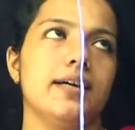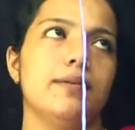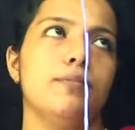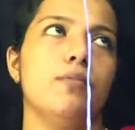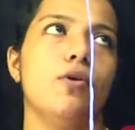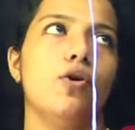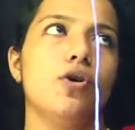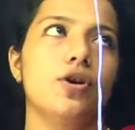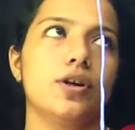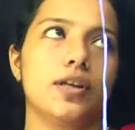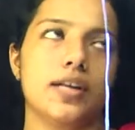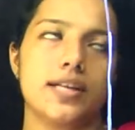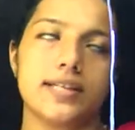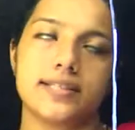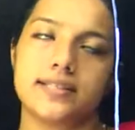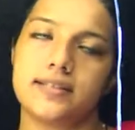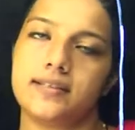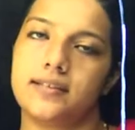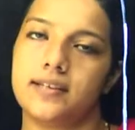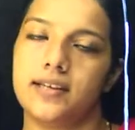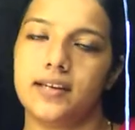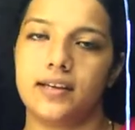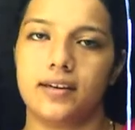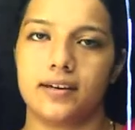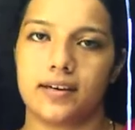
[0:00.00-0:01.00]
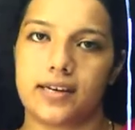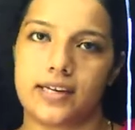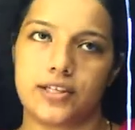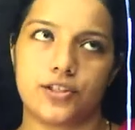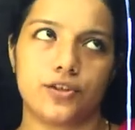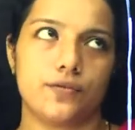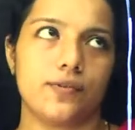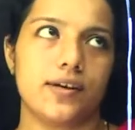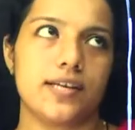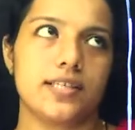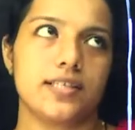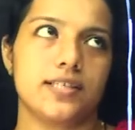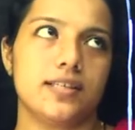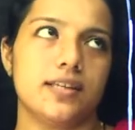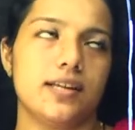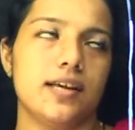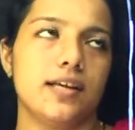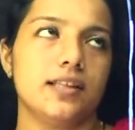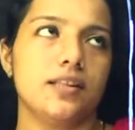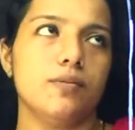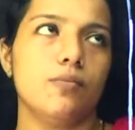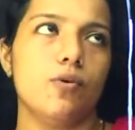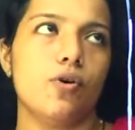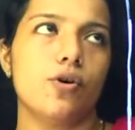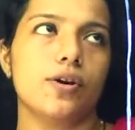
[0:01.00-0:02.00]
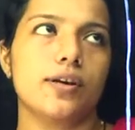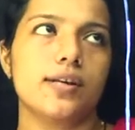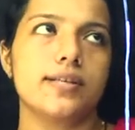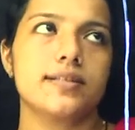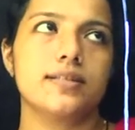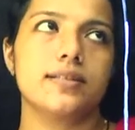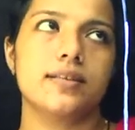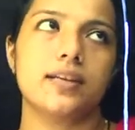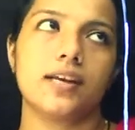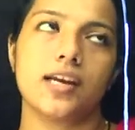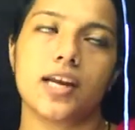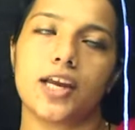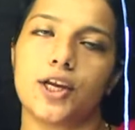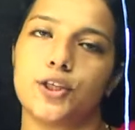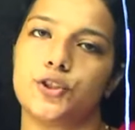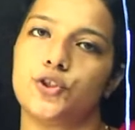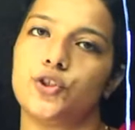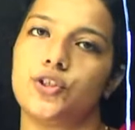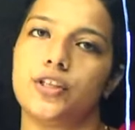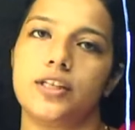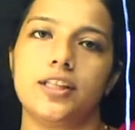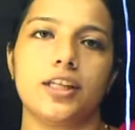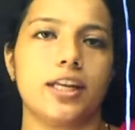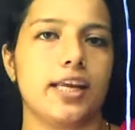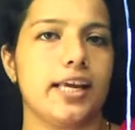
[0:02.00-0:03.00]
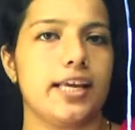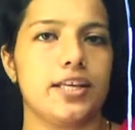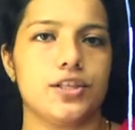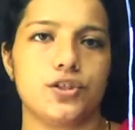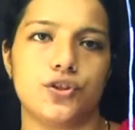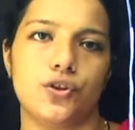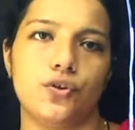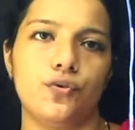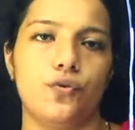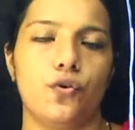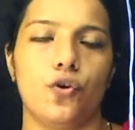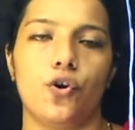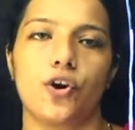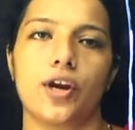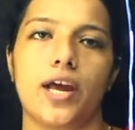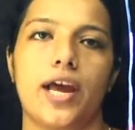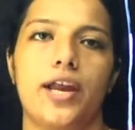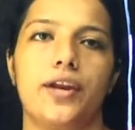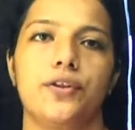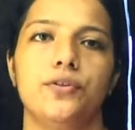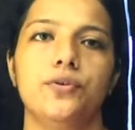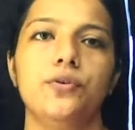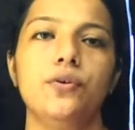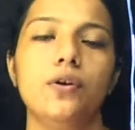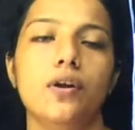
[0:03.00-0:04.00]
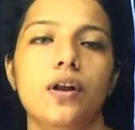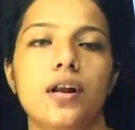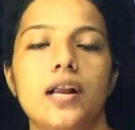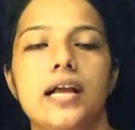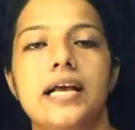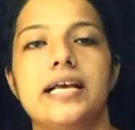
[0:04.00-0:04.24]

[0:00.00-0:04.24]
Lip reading: bottles in the ratio. First, the bottles in the ratio is 3:4.